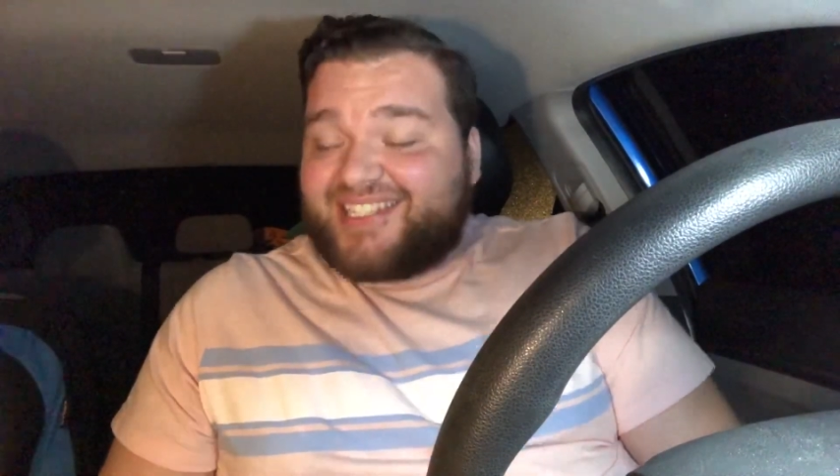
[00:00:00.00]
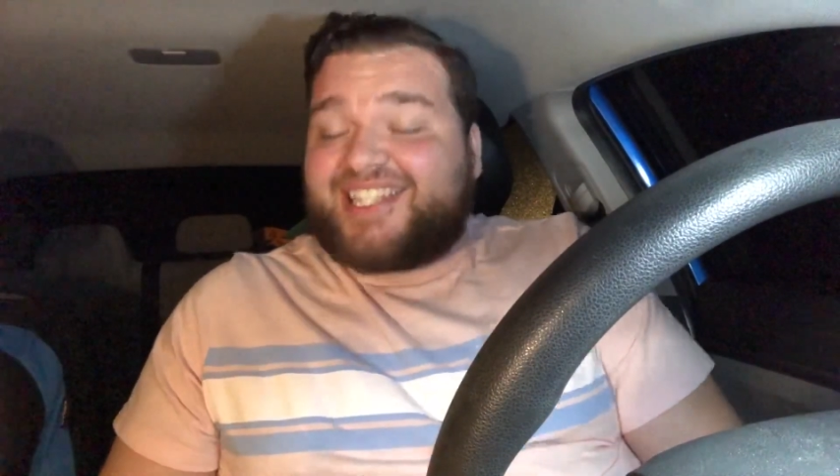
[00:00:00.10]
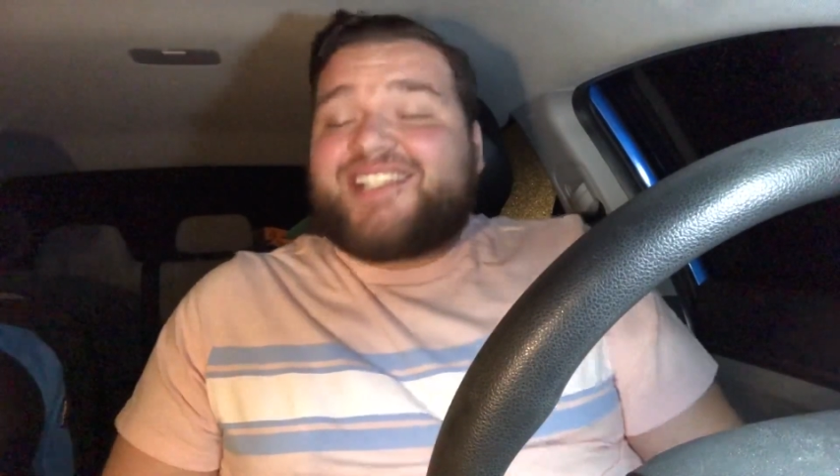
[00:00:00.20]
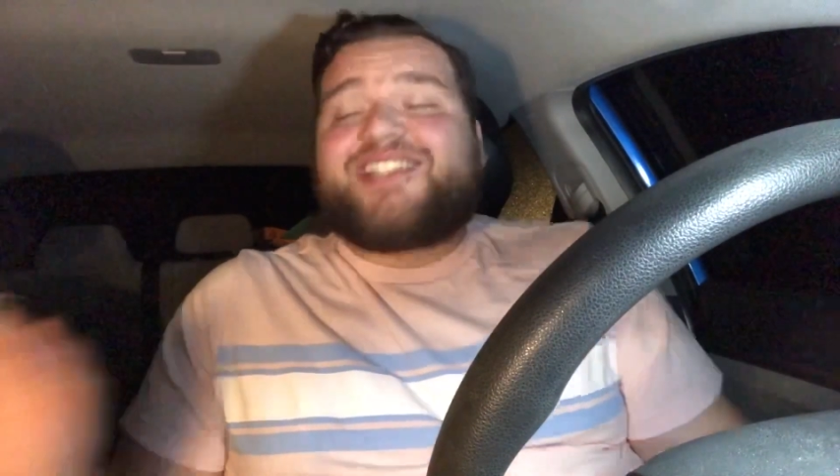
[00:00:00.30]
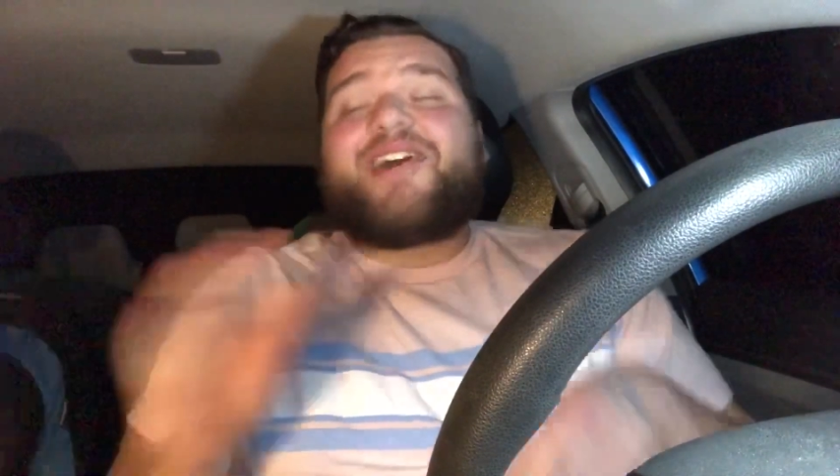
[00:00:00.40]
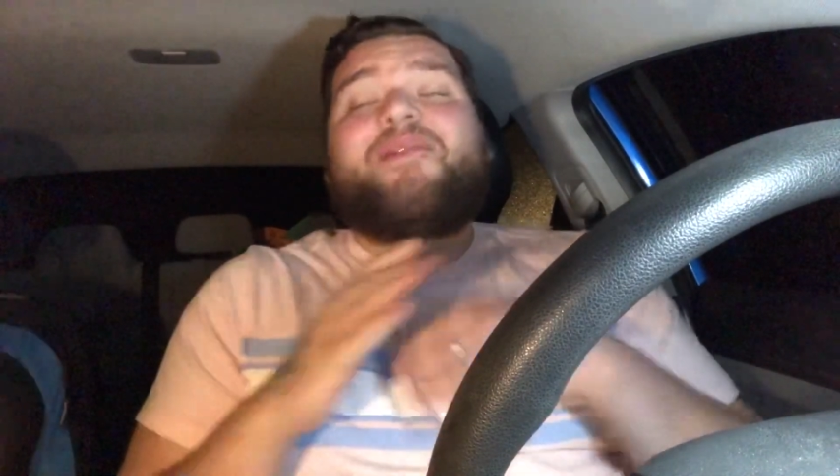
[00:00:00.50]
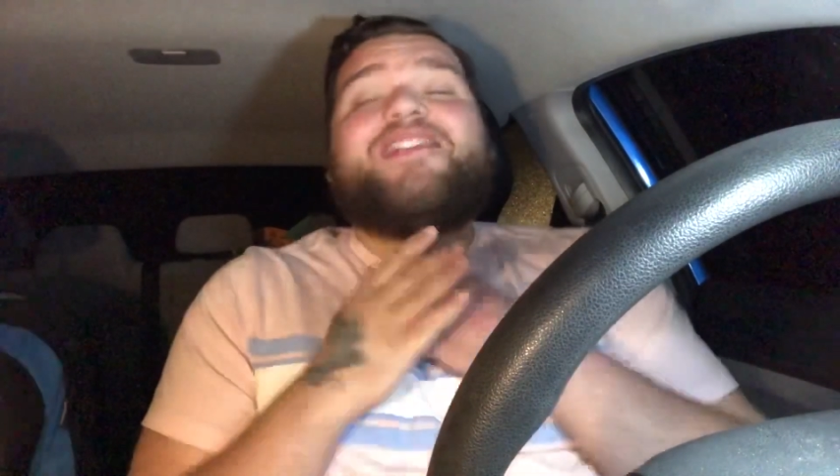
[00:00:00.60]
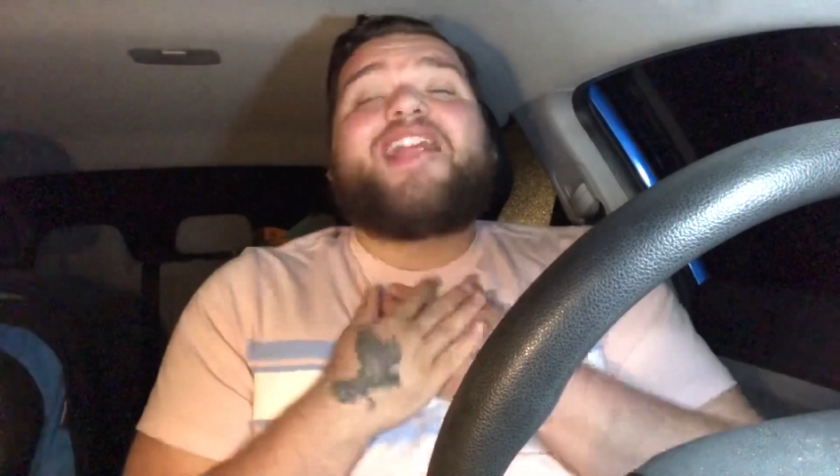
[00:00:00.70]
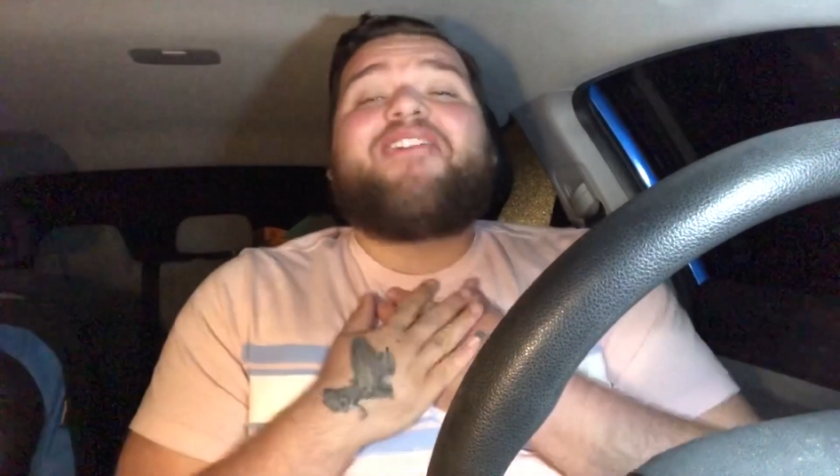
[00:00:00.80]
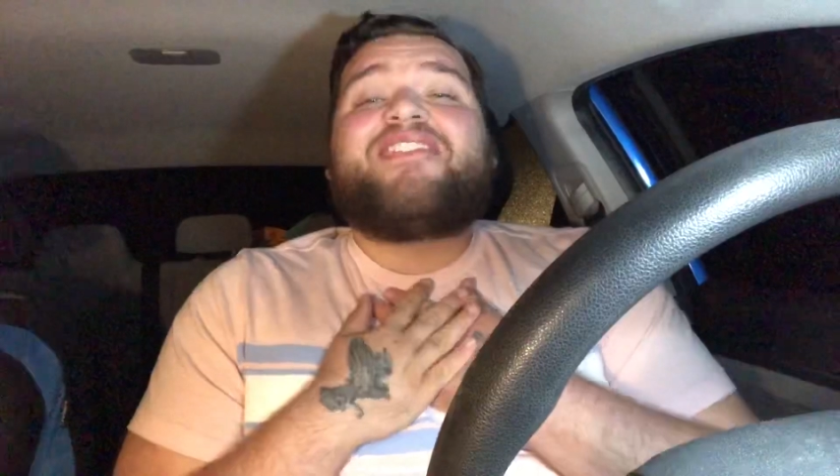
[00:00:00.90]
She's so
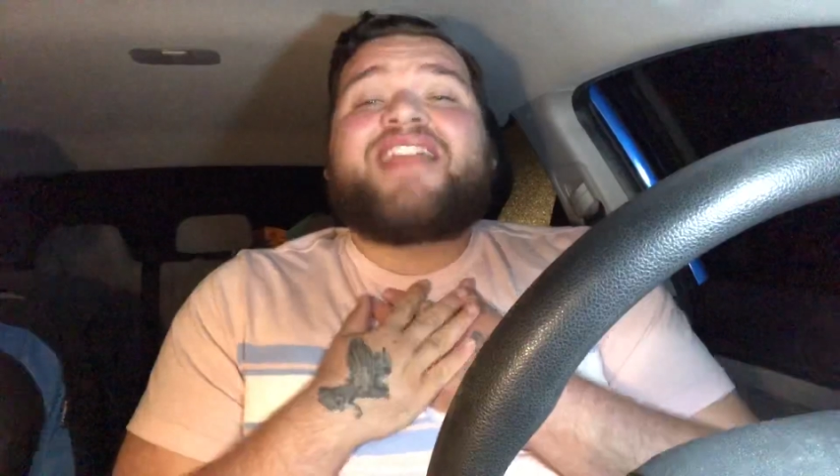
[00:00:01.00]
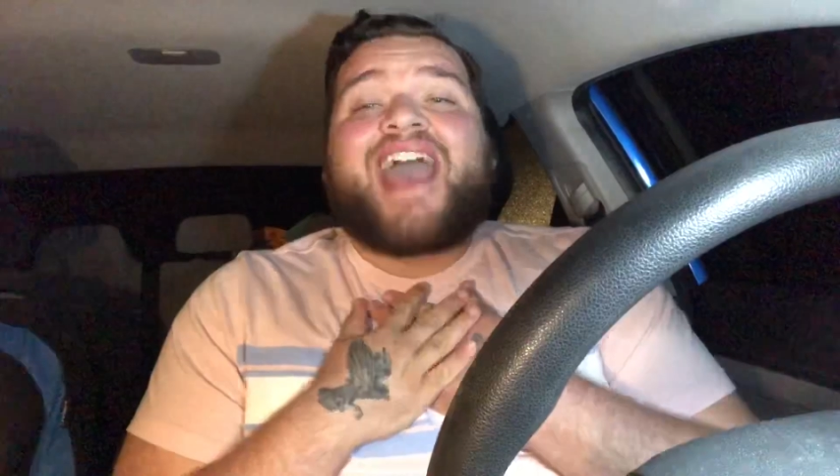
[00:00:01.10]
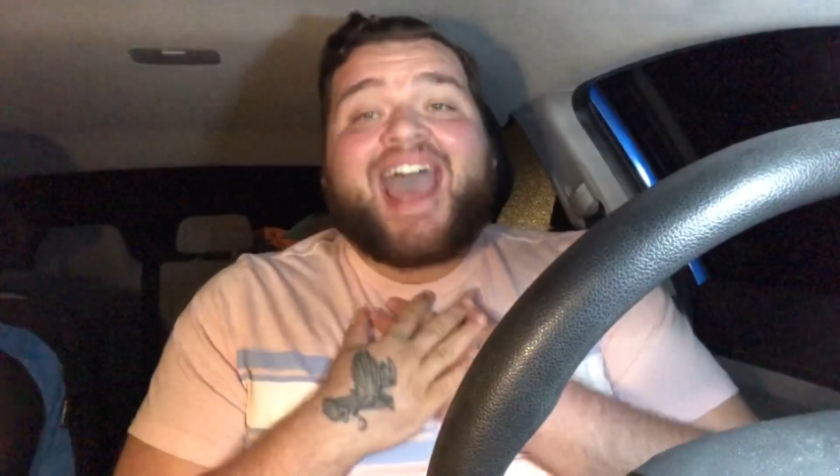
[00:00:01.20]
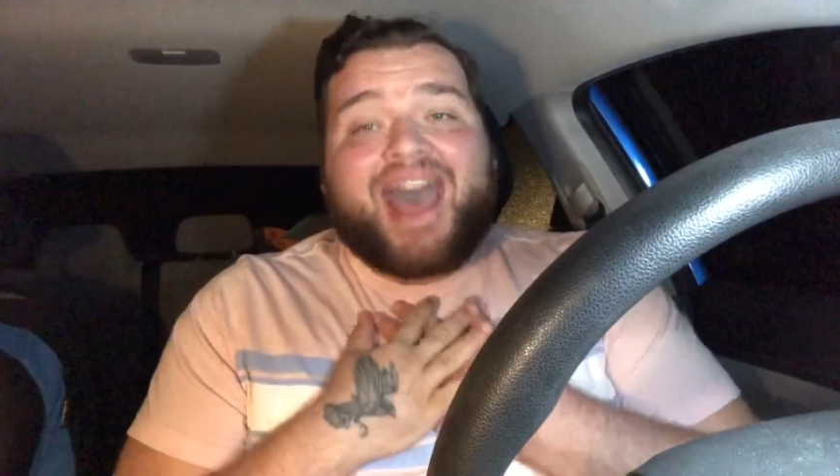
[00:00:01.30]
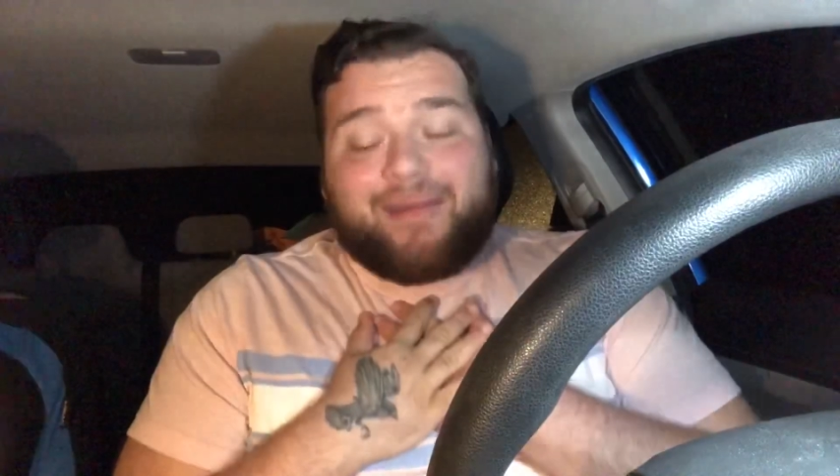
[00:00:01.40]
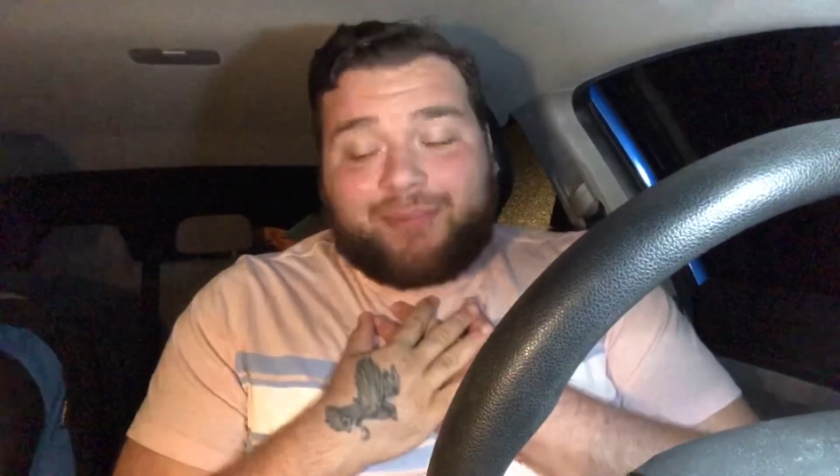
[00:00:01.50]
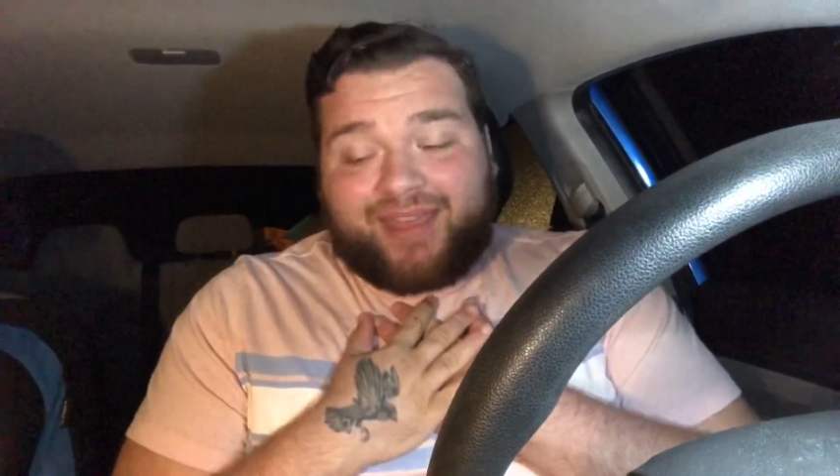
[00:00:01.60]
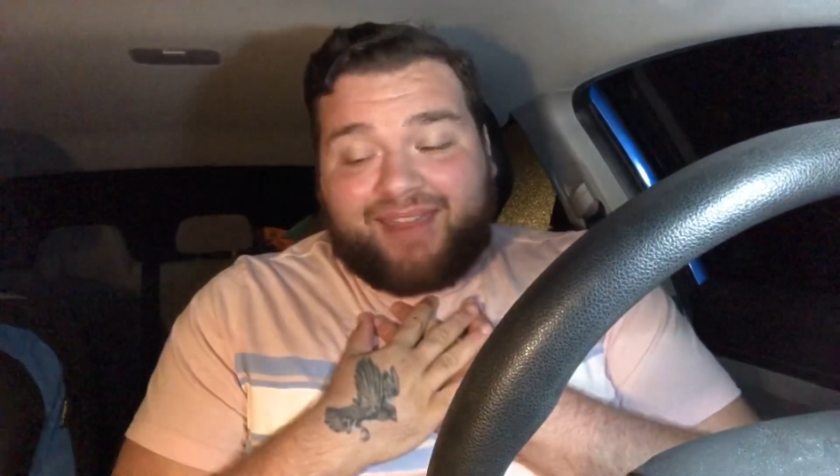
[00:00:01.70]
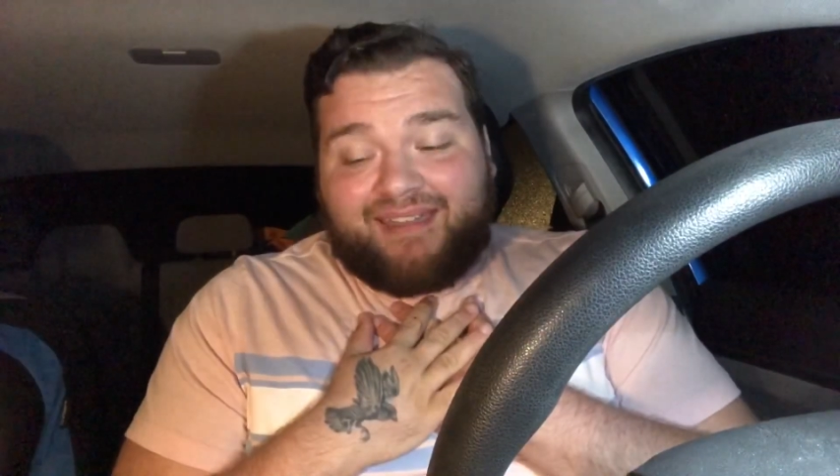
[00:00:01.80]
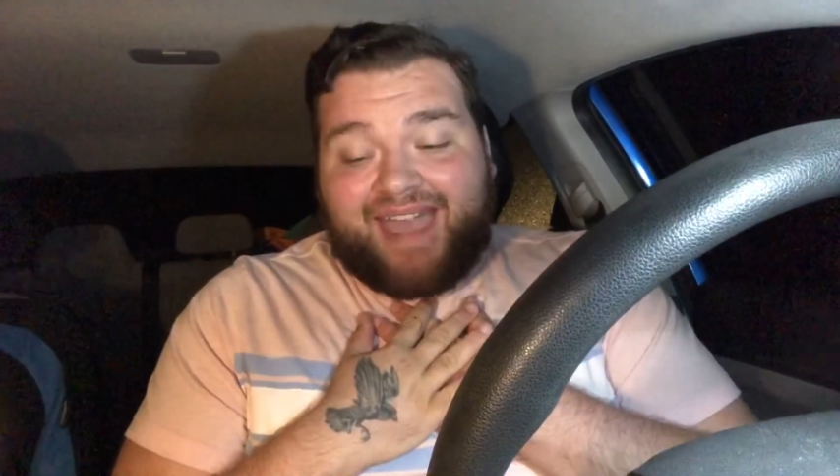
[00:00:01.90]
in love and
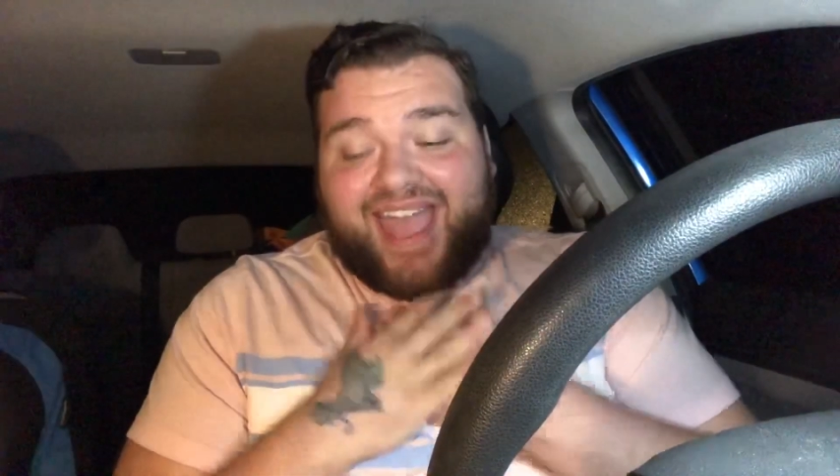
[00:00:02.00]
happy,